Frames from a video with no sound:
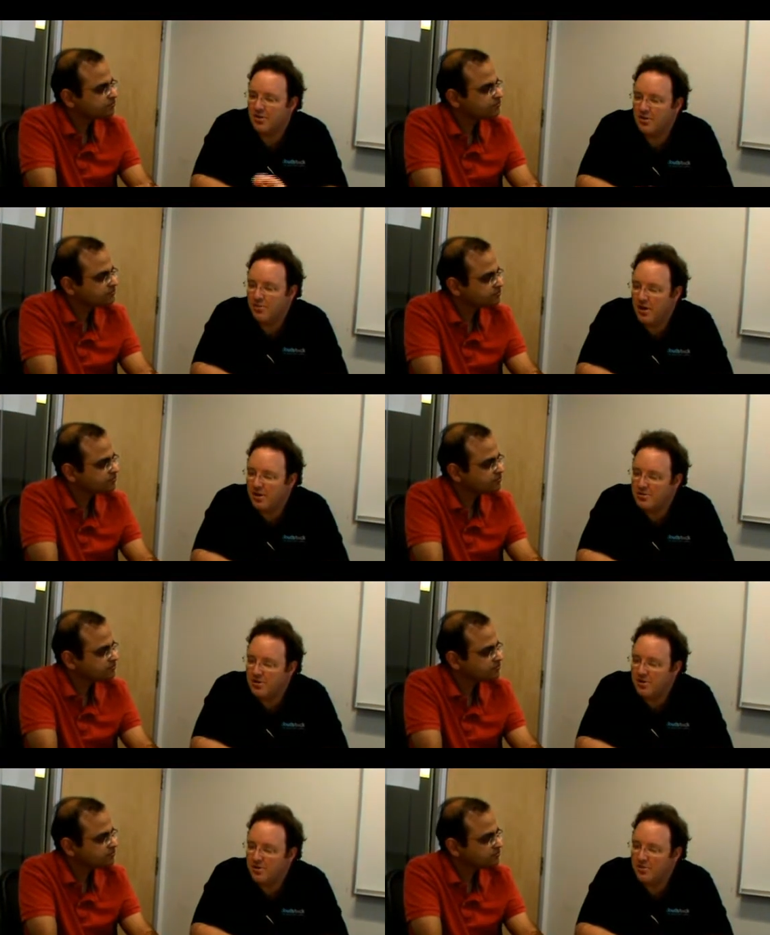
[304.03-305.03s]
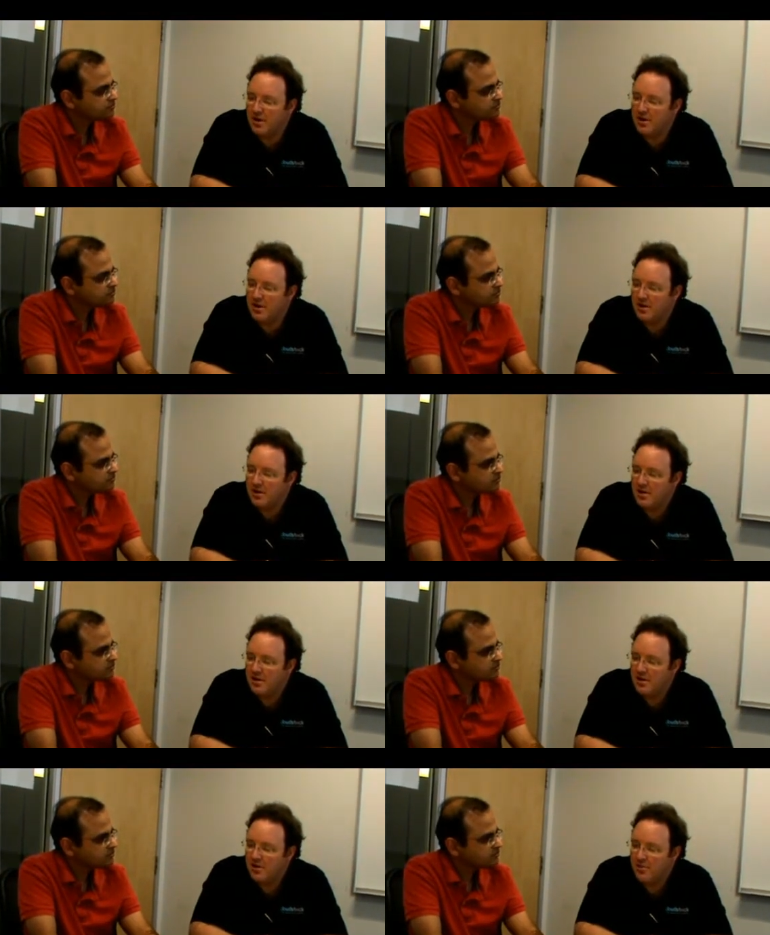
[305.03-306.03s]
Speaker 1: know that we also uh,
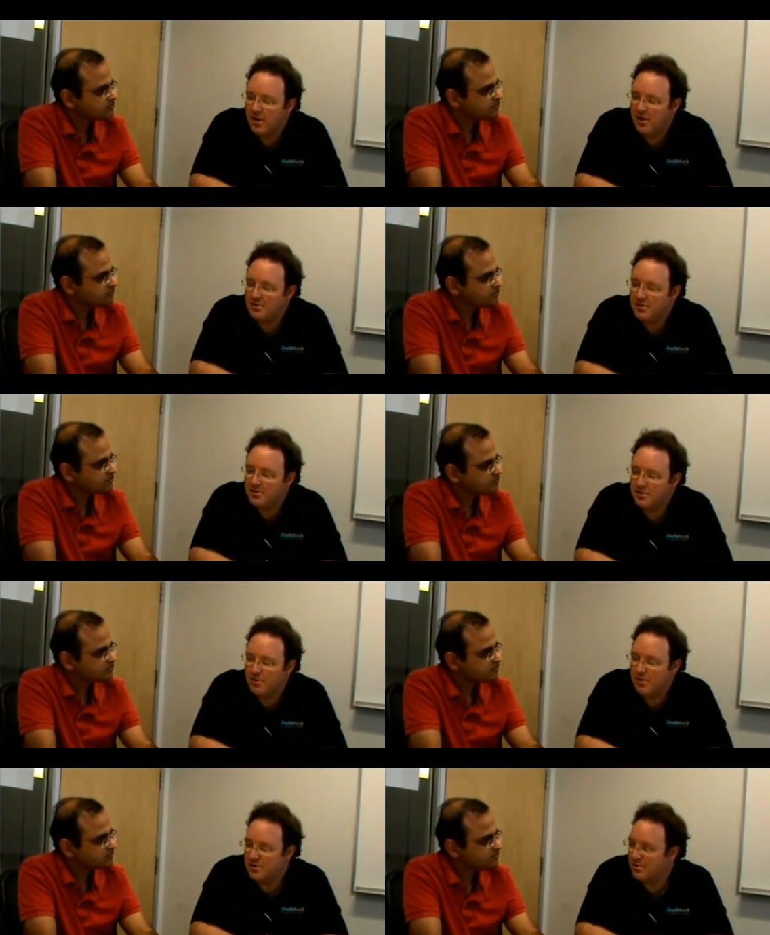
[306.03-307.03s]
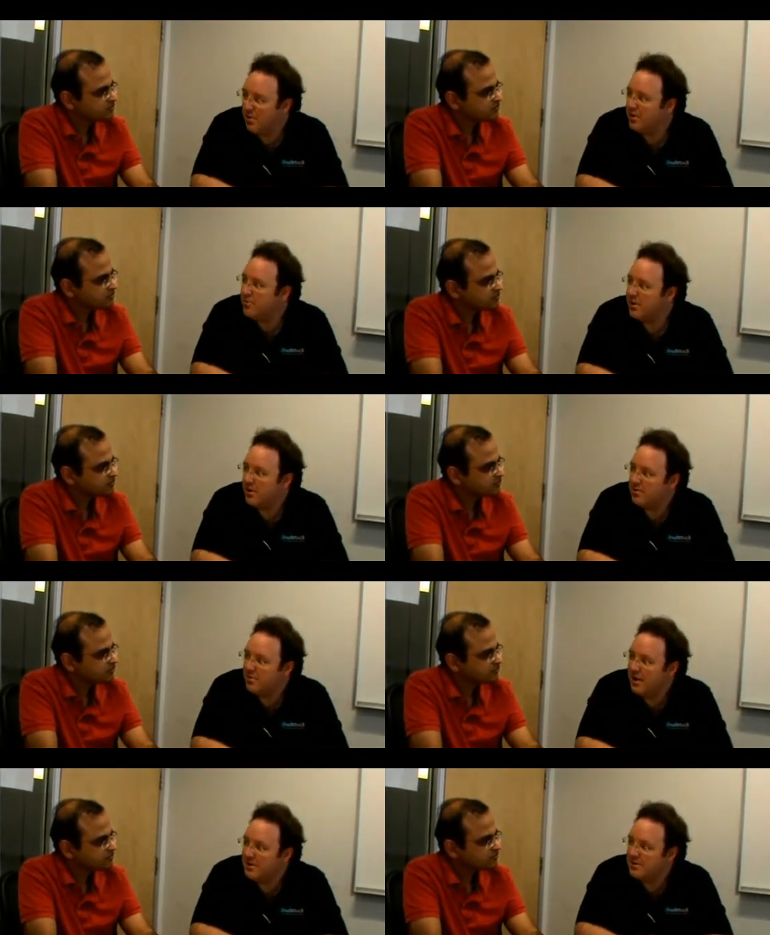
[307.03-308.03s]
we also support some hardware
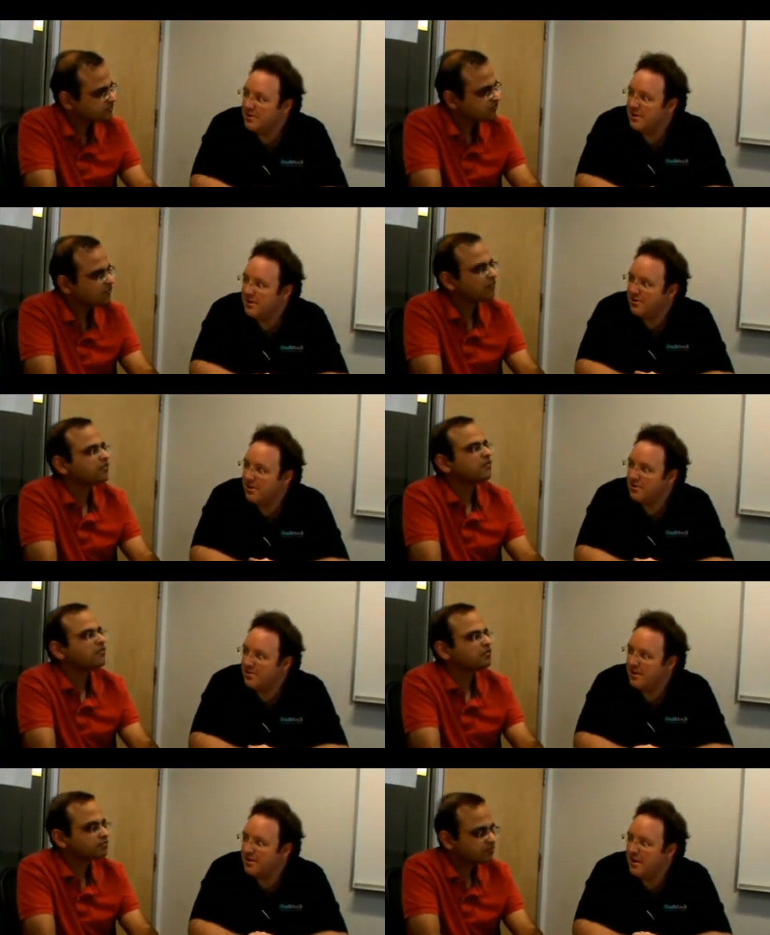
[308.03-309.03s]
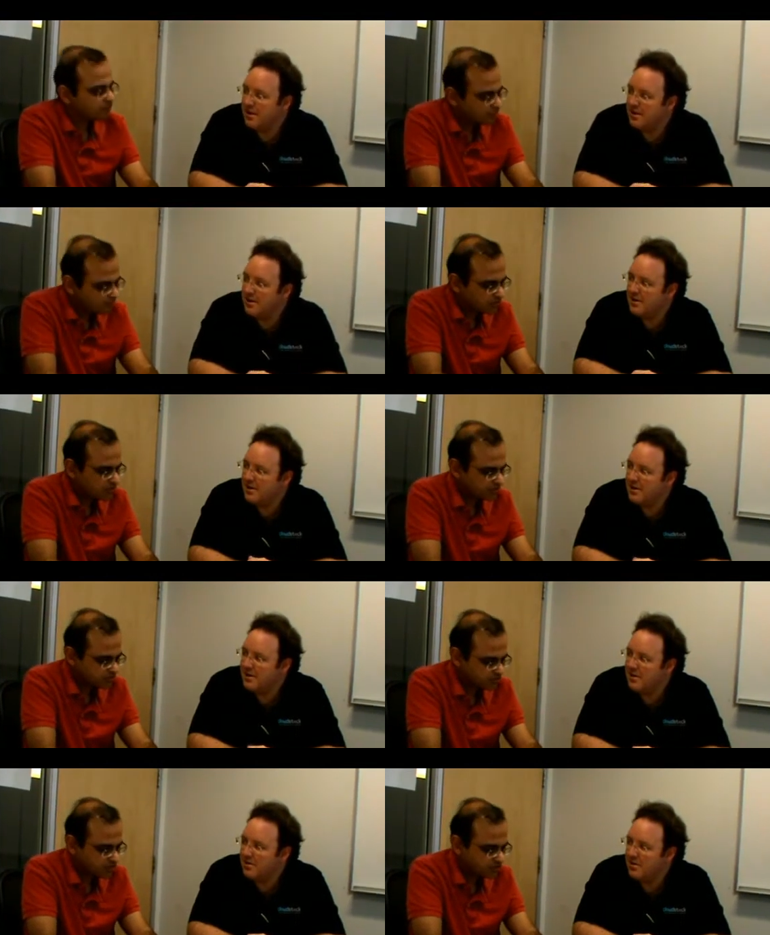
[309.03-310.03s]
load balancing. Can you tell us about that?
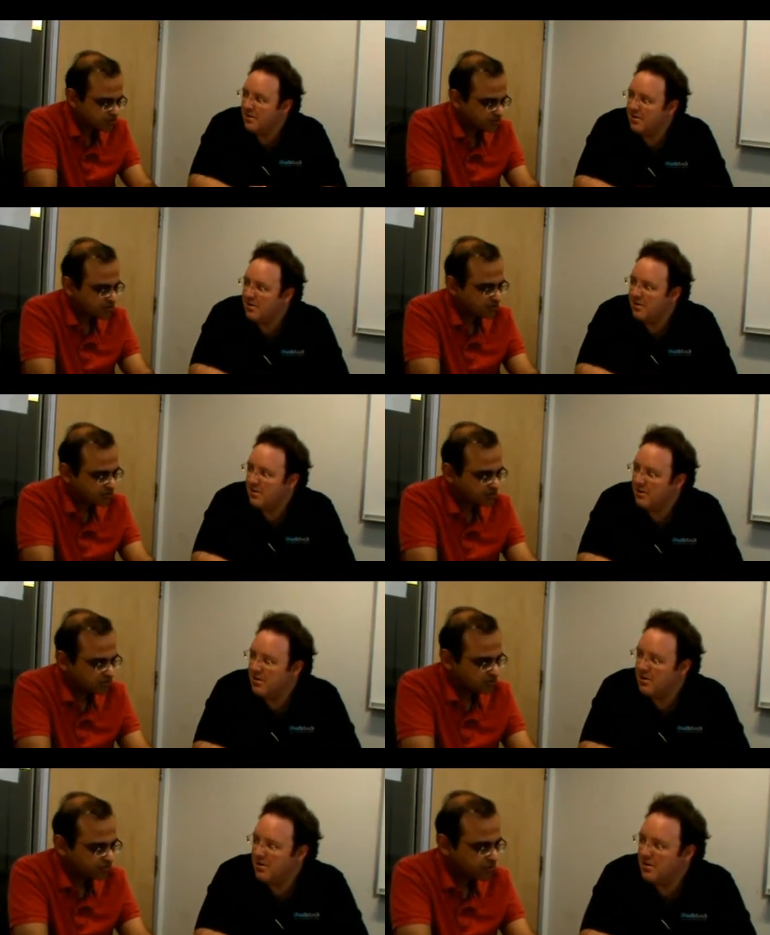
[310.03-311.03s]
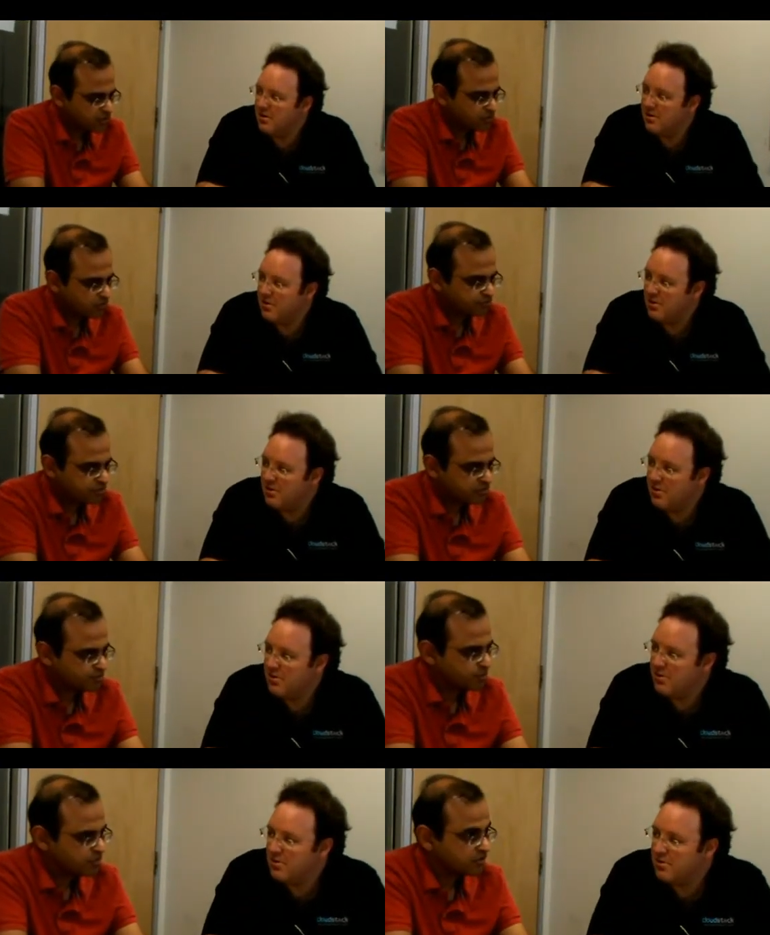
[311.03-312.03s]
That's
Speaker 2: right. Just like in the firewall, we
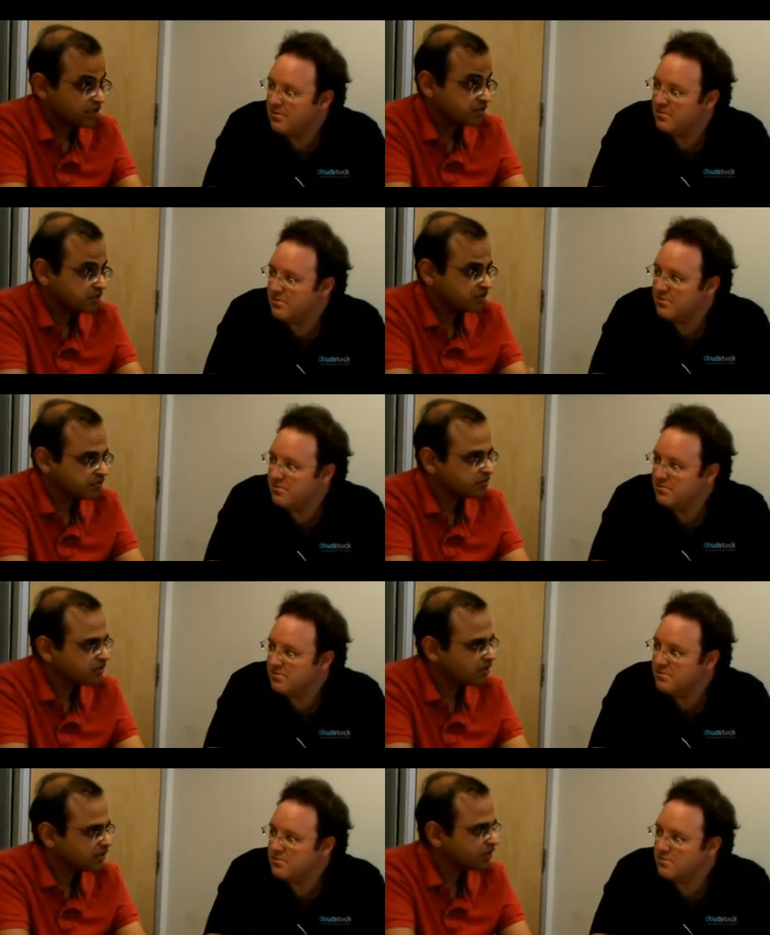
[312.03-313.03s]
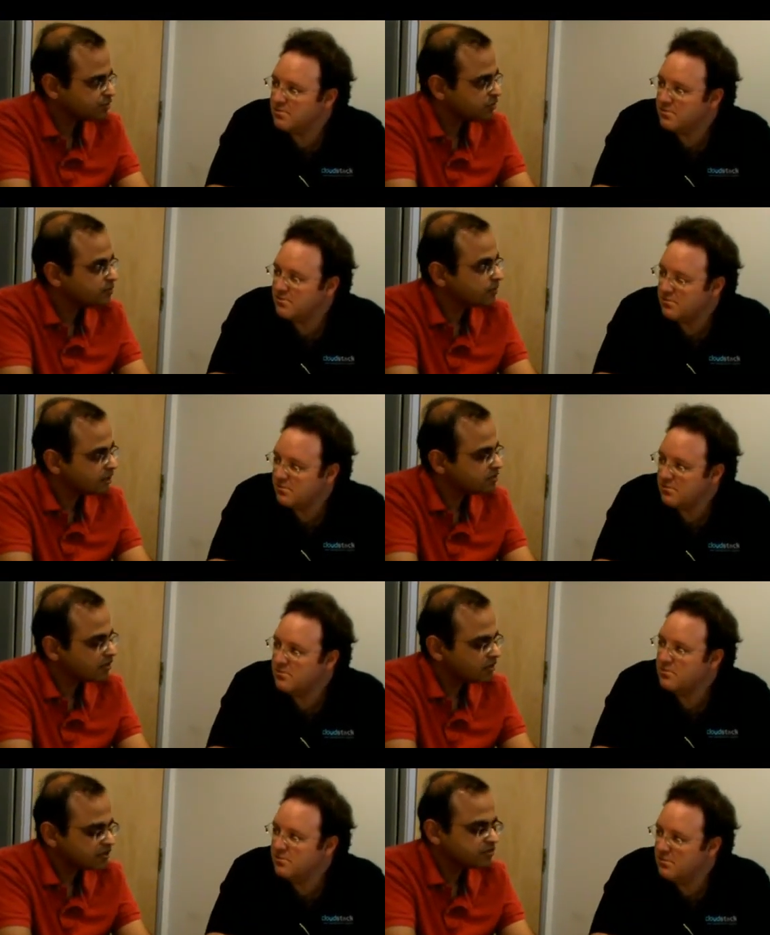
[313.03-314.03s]
support the external, like Juniper
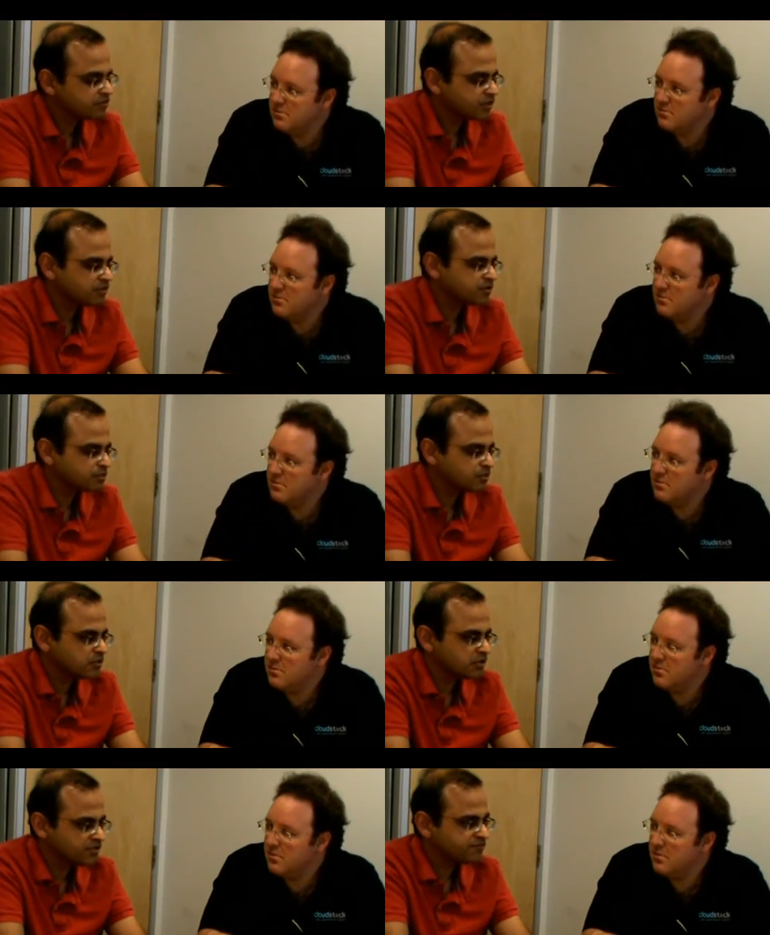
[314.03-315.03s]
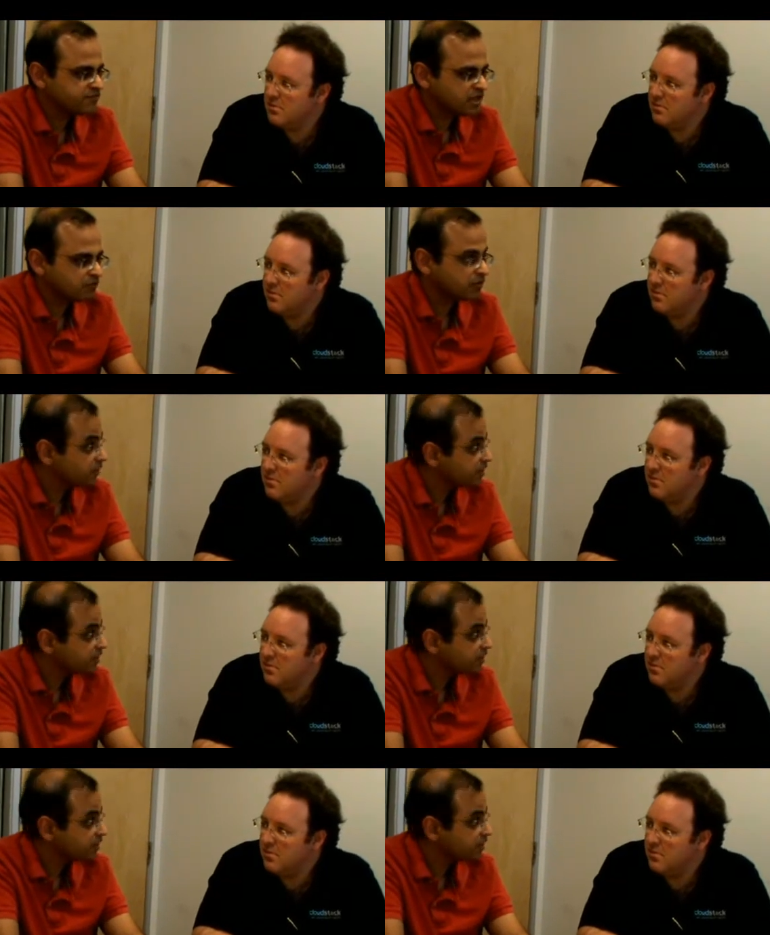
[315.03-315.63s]
SRX, we can support an F5 or a